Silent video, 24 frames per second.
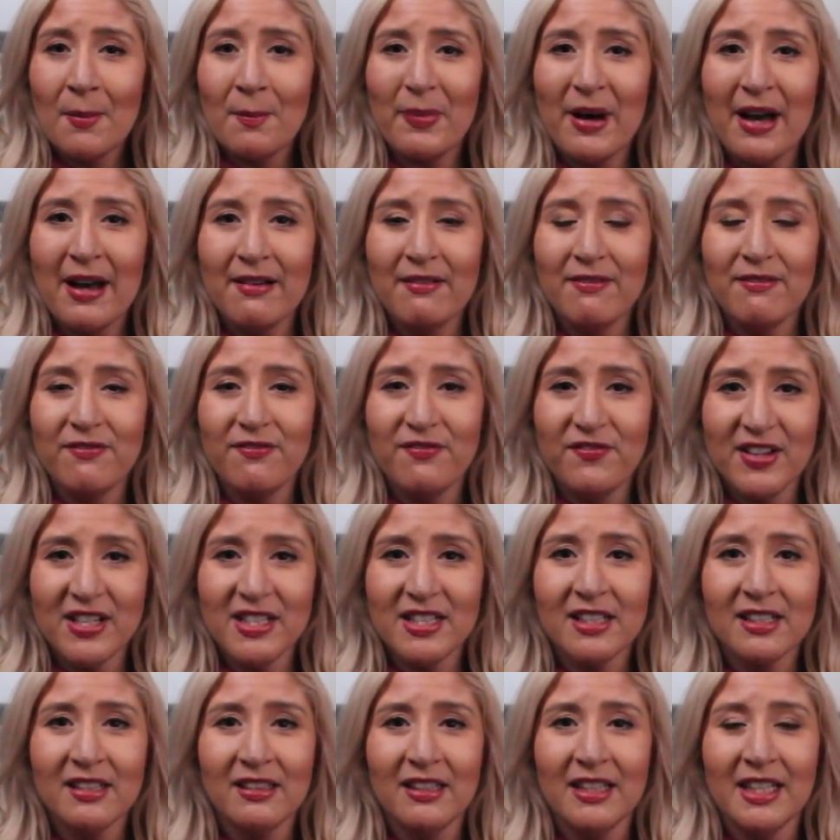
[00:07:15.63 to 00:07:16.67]
But
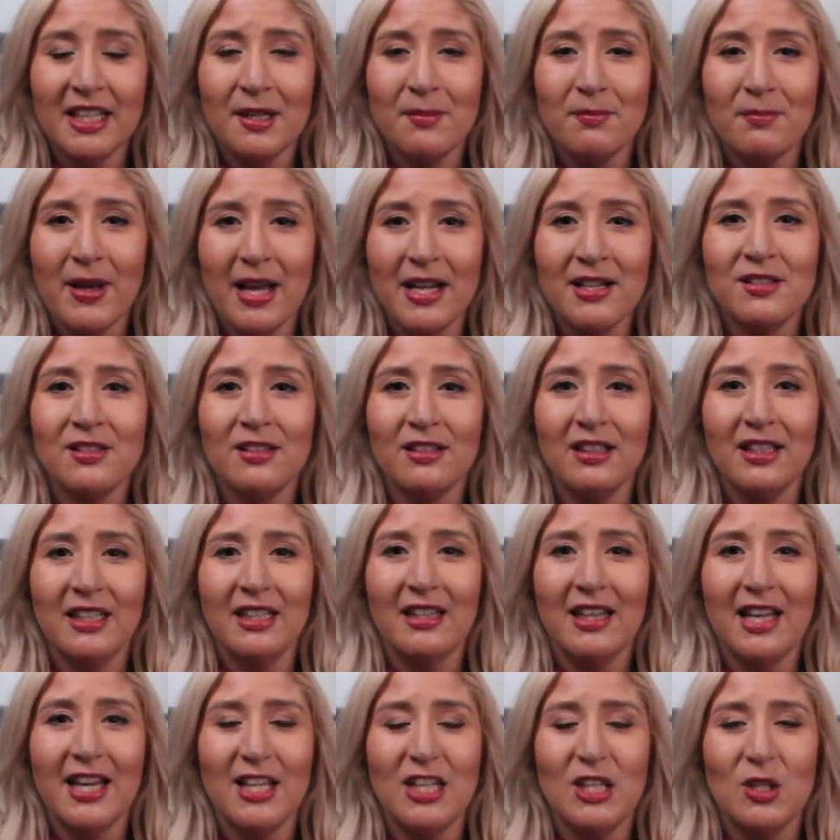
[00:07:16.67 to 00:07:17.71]
physically and mentally,
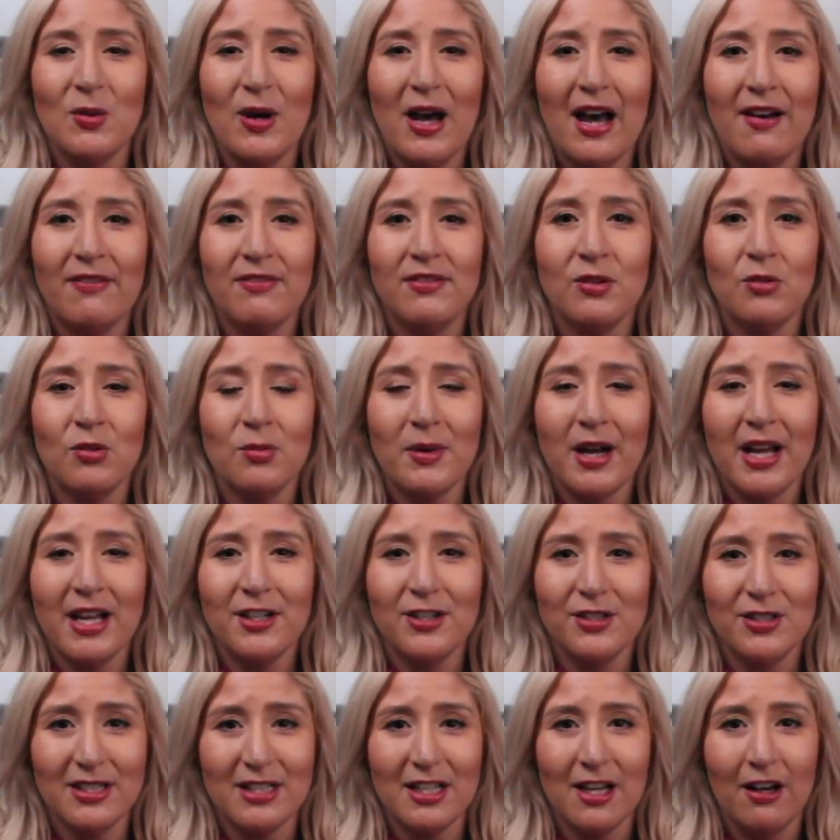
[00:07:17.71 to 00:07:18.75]
like, you have to remind
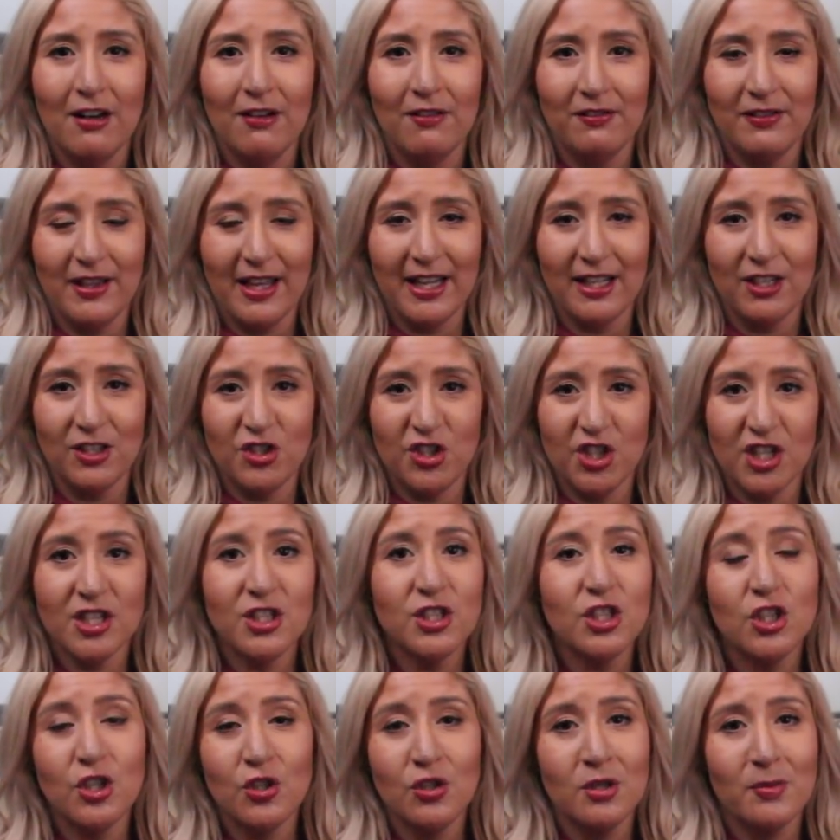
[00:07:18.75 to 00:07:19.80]
yourself, like, just
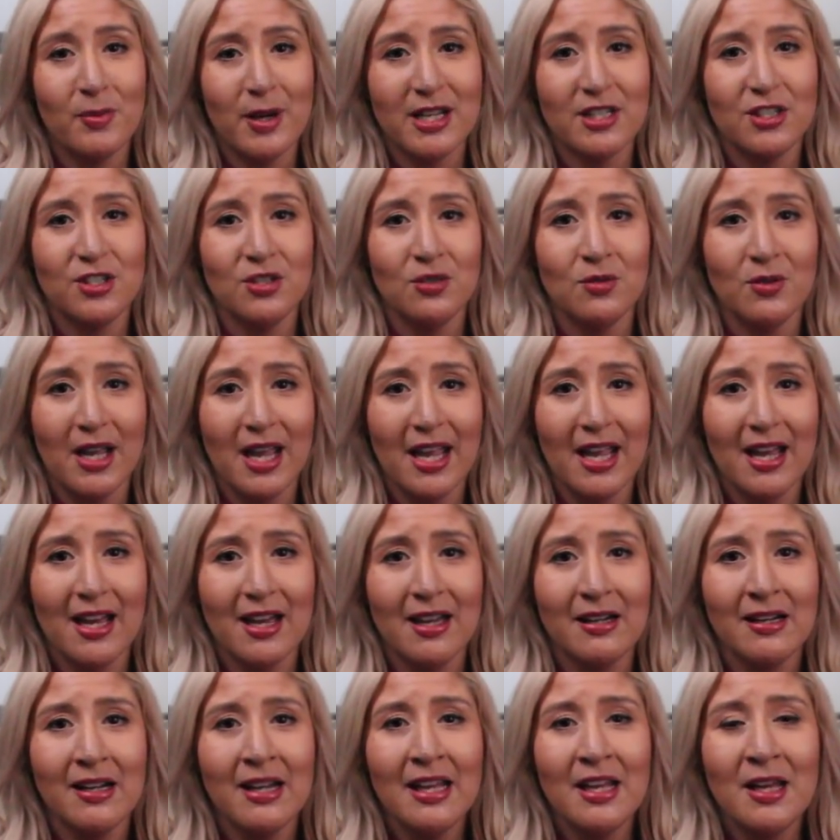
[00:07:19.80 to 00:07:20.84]
to do the best you
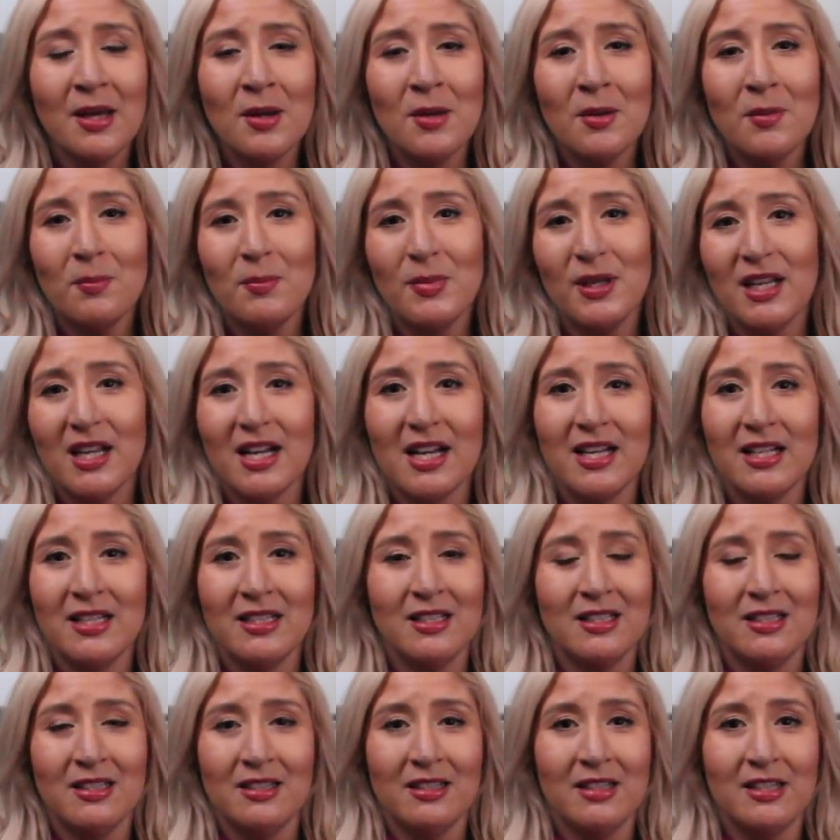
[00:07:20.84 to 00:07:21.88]
can, because
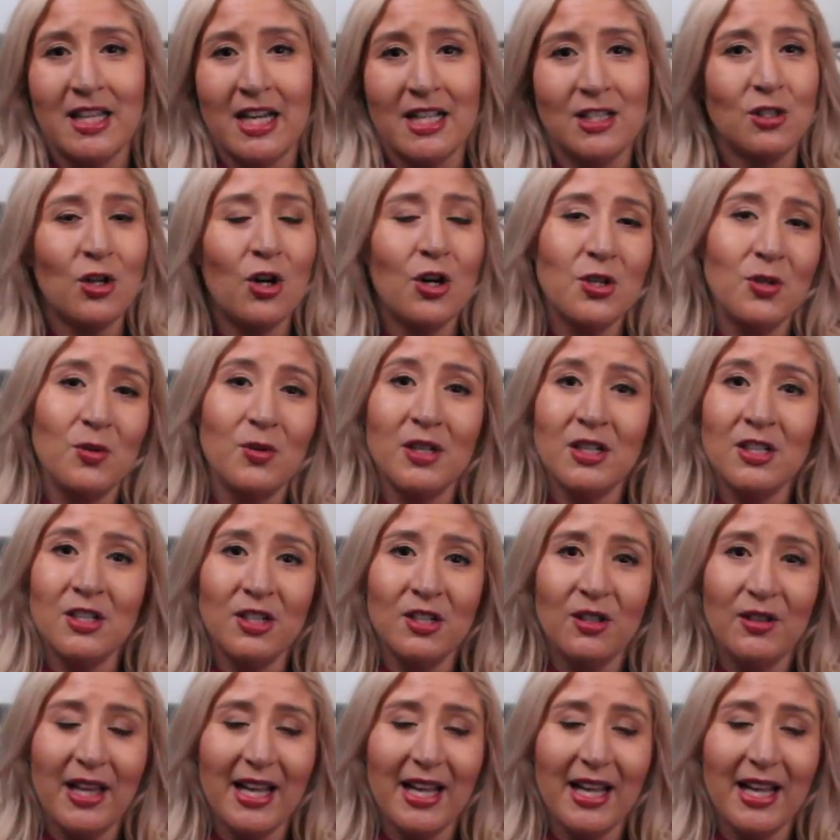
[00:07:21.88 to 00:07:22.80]
that's all you can do.